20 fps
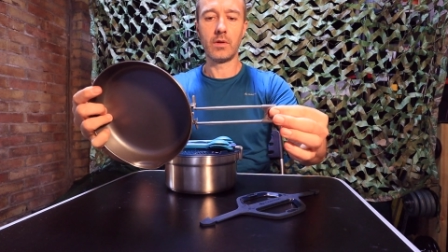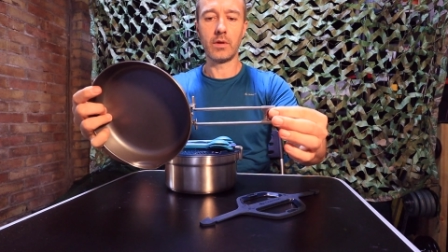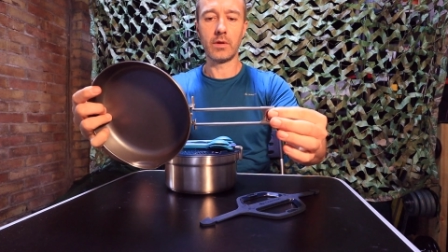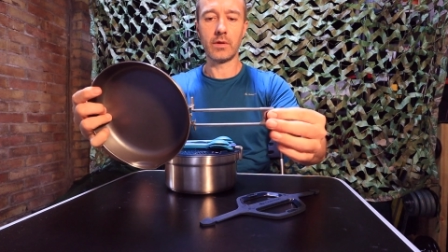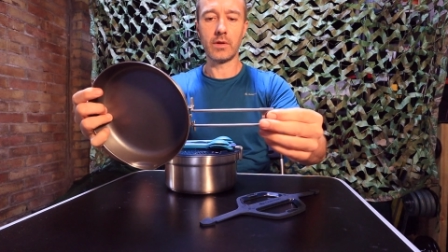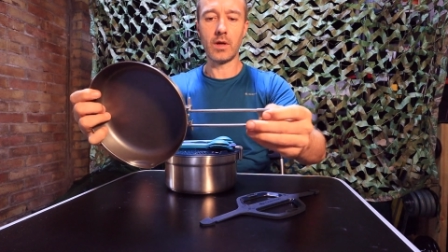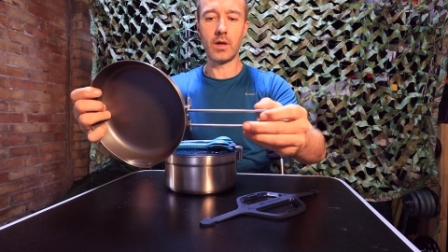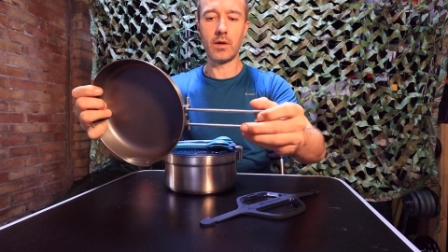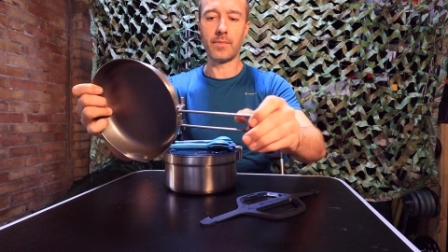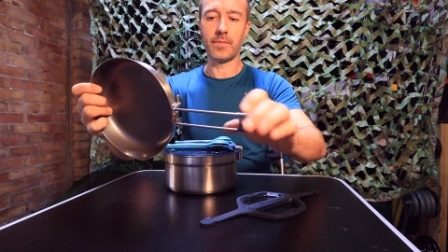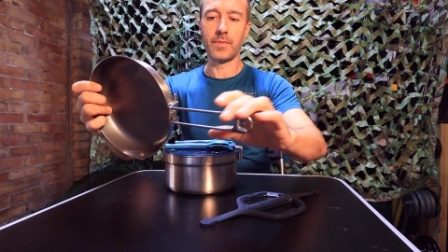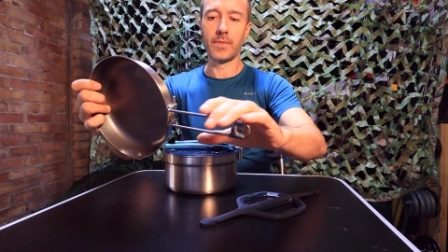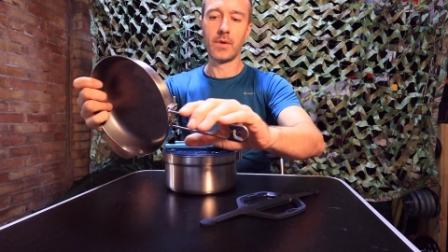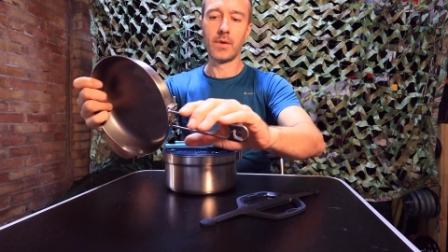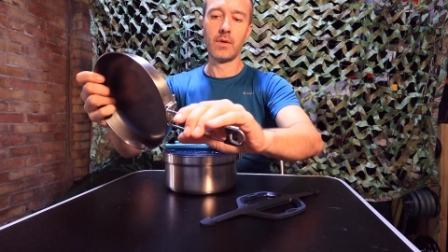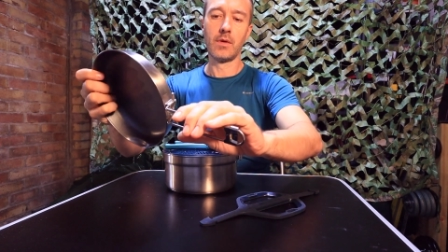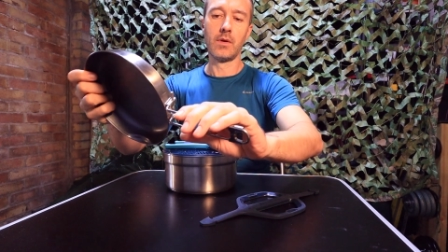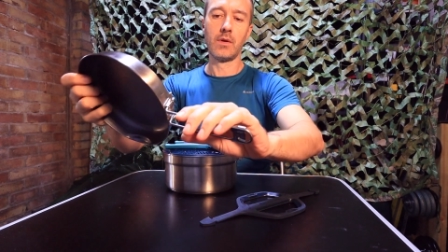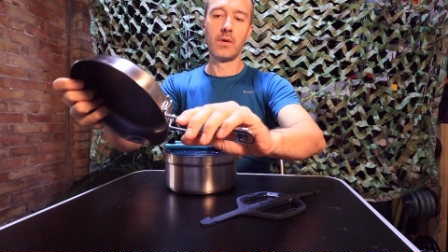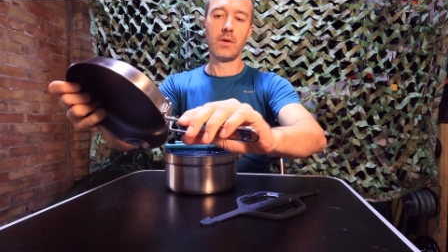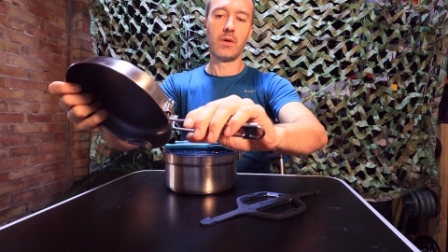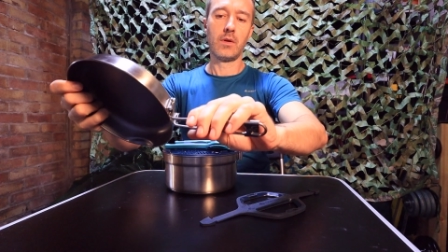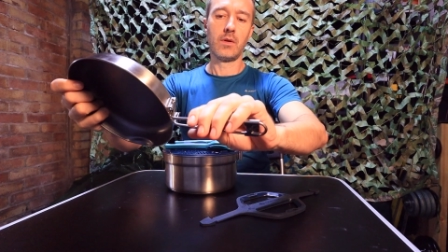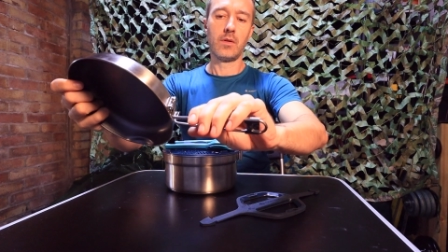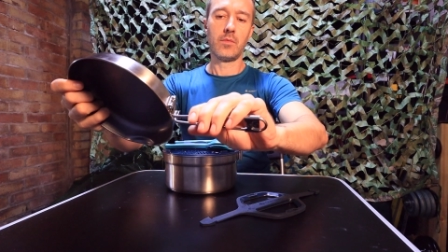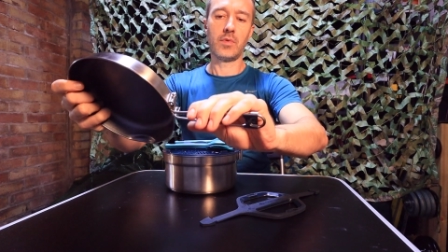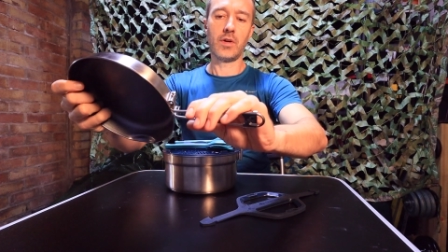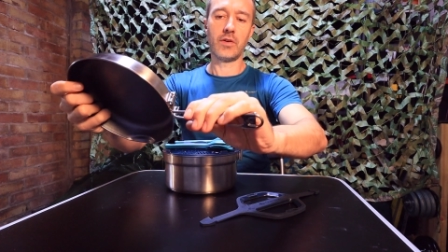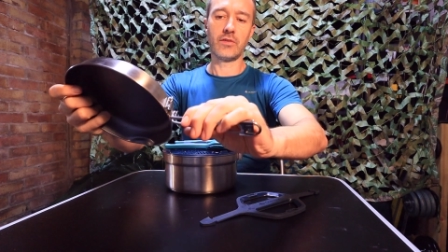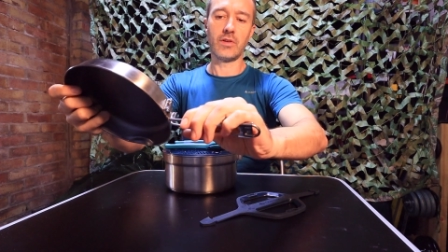like that.
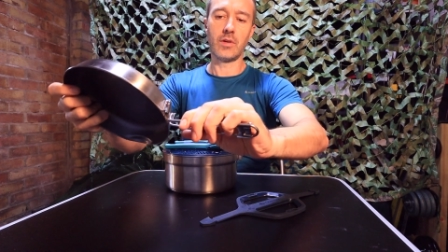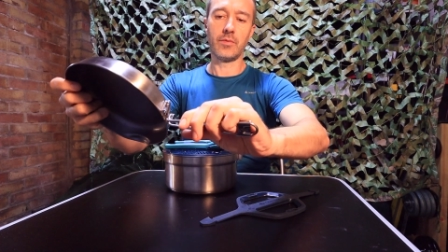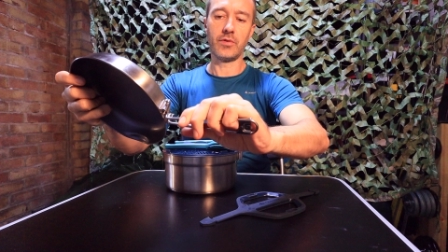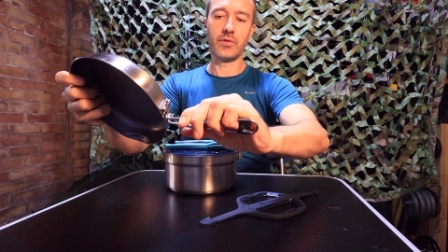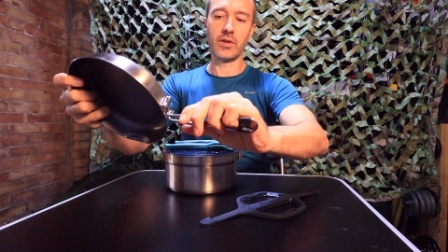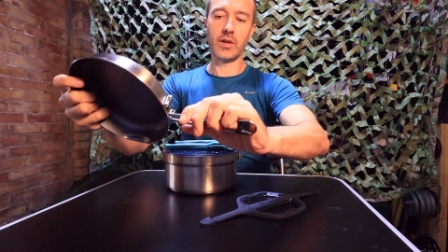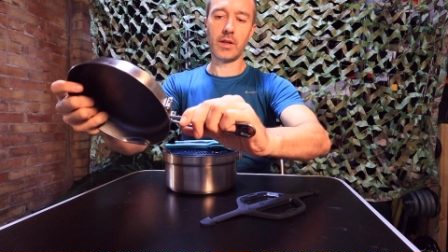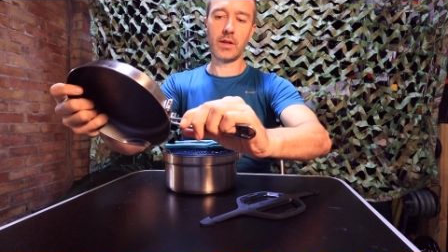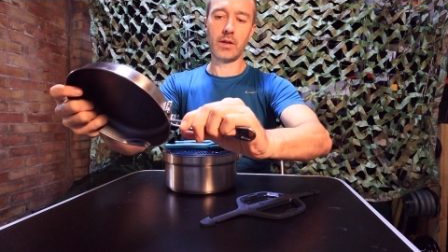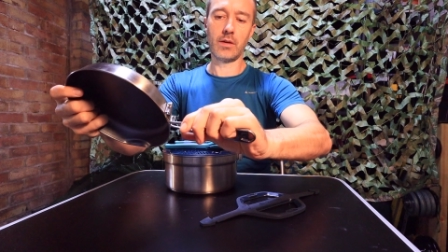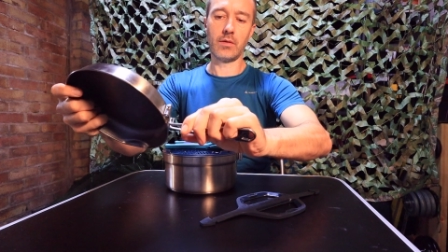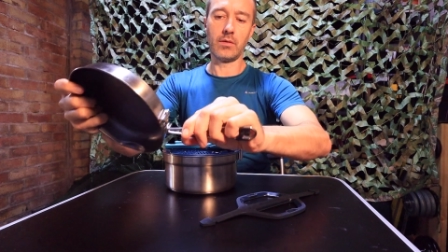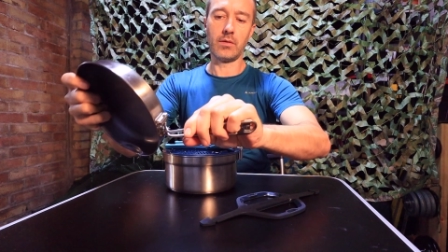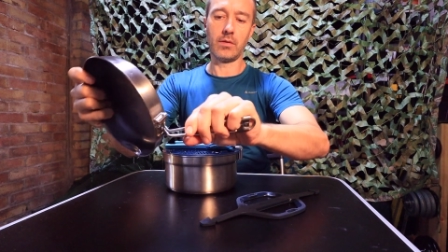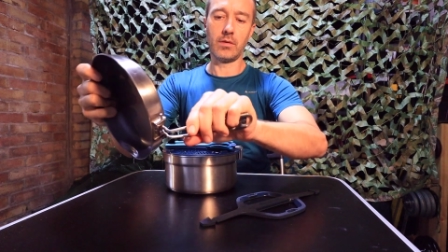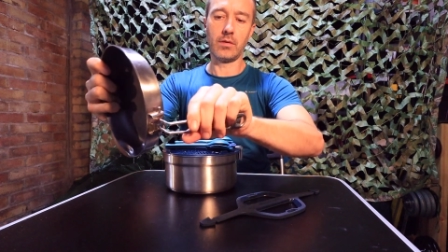Press down together.